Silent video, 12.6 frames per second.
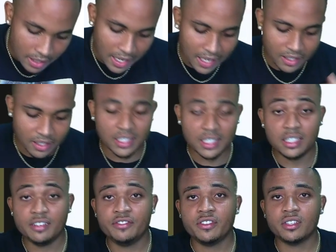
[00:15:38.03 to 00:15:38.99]
that need
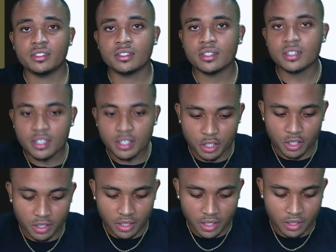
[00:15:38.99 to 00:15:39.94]
the funds
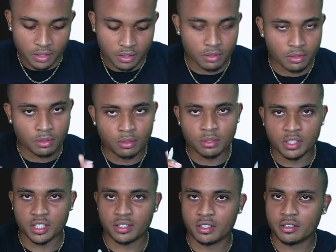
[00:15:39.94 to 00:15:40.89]
urgently. So
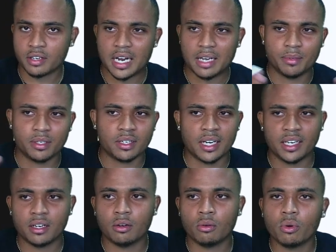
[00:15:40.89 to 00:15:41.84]
just describing
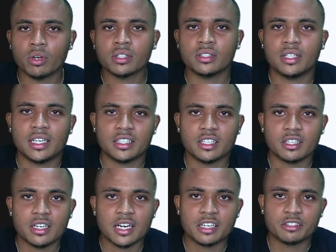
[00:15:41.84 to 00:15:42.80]
kind of what lender
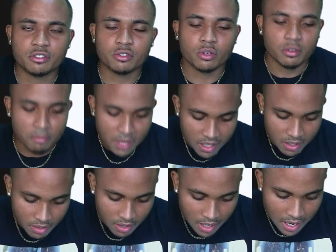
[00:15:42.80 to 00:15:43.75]
of last resort
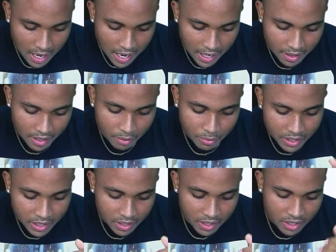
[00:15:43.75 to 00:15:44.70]
means. And then
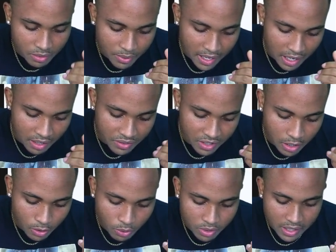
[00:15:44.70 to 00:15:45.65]
within this, we have the
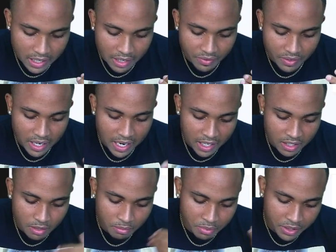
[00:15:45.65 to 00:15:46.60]
loans are given
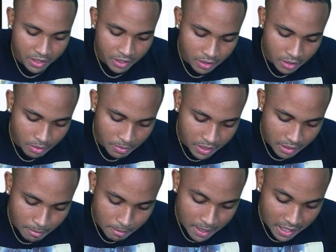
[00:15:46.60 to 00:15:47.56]
at predetermined
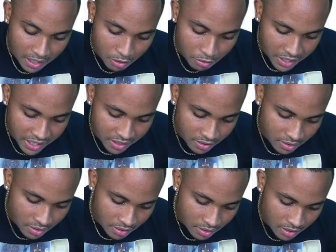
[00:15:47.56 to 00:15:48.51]
bank
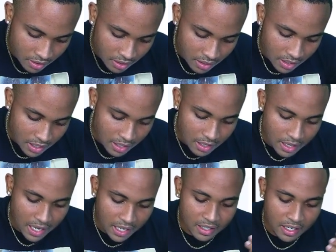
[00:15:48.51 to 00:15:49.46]
rates
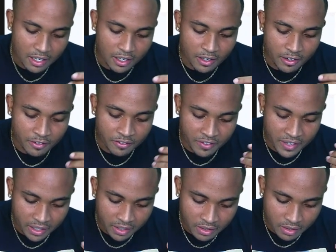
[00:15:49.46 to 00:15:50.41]
that
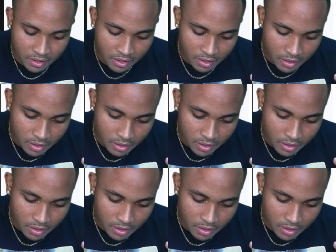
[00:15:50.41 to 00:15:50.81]
affect,